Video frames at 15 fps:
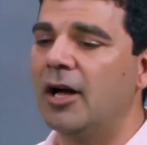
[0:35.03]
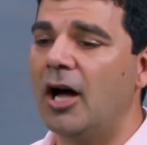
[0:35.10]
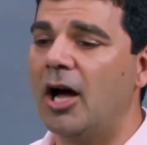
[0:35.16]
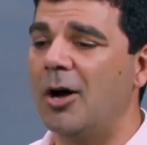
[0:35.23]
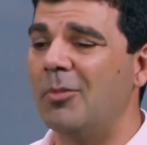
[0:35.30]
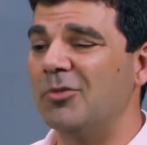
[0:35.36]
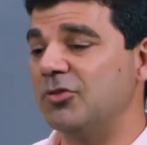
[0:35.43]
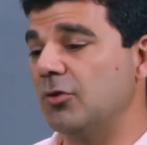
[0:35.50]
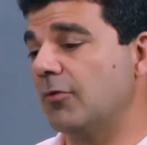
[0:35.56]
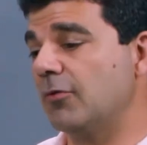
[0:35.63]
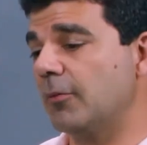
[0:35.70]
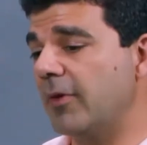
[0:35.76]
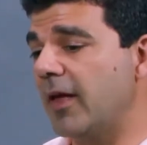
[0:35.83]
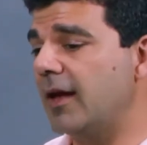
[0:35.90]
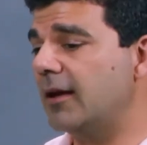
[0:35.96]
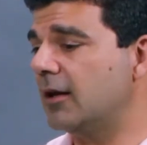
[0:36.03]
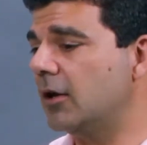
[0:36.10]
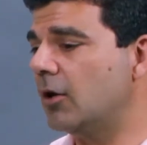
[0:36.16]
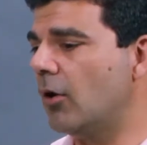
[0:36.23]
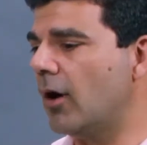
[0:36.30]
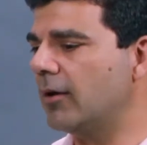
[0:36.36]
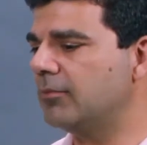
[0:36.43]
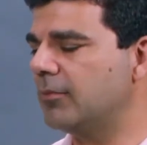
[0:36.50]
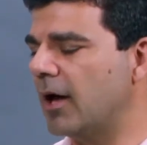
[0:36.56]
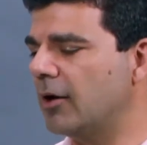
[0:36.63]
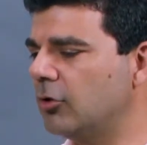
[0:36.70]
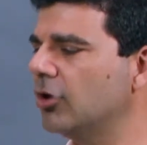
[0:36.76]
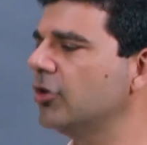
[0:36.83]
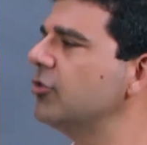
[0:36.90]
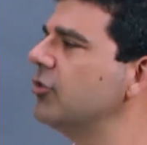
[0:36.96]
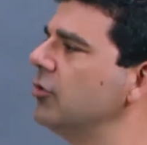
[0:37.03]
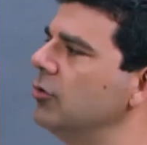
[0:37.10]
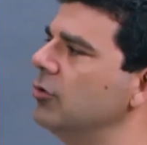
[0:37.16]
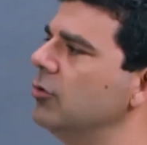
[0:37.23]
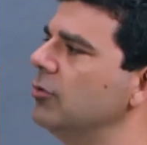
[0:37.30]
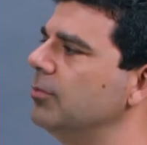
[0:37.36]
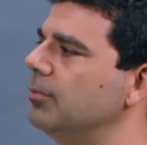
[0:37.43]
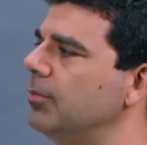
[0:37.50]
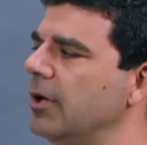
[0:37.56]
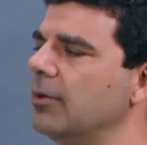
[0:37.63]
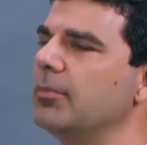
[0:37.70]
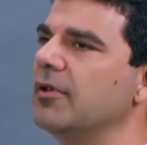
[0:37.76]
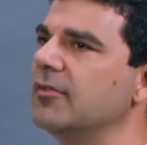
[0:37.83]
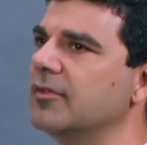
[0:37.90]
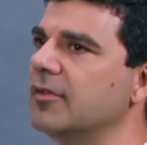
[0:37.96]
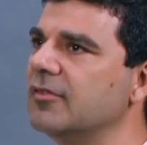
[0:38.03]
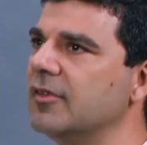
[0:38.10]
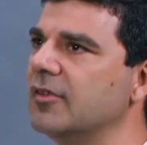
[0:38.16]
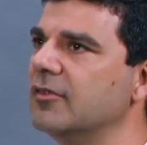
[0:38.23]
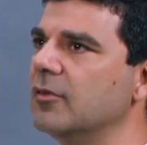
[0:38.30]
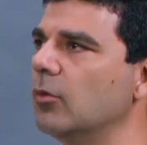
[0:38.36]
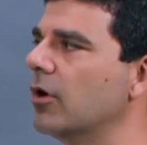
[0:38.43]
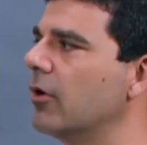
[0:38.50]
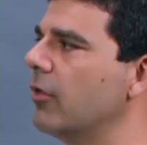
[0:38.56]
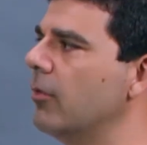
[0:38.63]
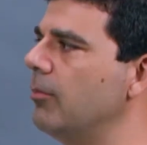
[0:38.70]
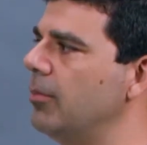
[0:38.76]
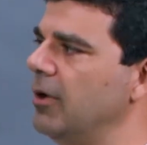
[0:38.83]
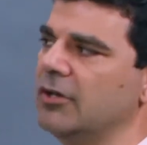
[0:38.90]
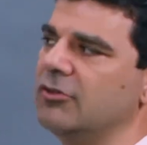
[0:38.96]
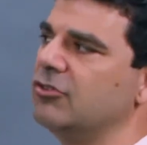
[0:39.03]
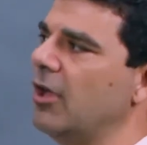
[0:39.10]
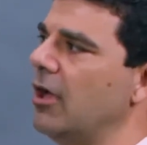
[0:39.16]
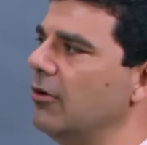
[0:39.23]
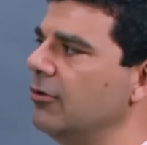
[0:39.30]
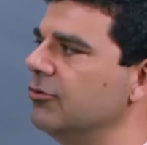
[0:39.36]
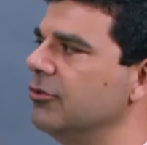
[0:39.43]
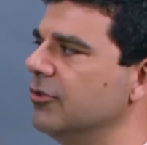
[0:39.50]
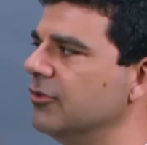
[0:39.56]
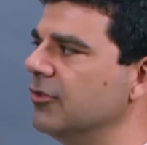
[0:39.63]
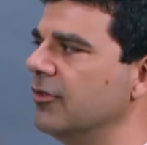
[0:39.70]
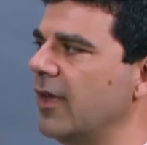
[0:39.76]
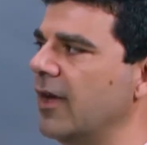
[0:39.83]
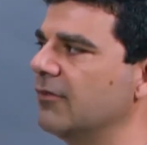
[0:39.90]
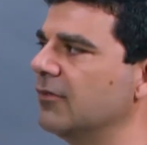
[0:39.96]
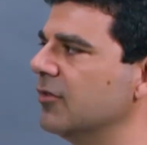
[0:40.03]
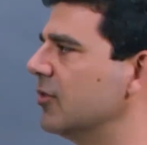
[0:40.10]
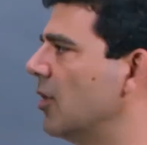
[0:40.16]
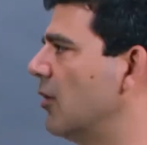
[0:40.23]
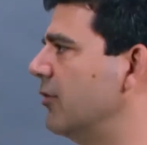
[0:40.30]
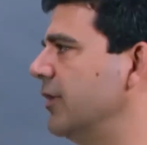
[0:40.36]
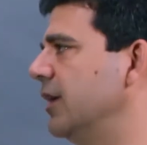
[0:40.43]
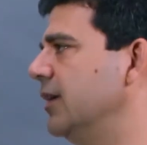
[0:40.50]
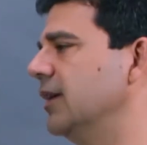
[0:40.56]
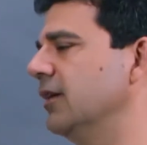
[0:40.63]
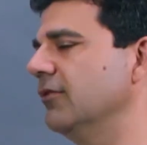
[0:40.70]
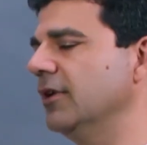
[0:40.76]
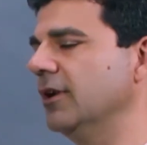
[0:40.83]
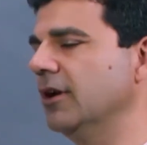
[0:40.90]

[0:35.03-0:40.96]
Um, so from then, you know, I, I, look to big businesses and what are the big challenges that they have to solve in any given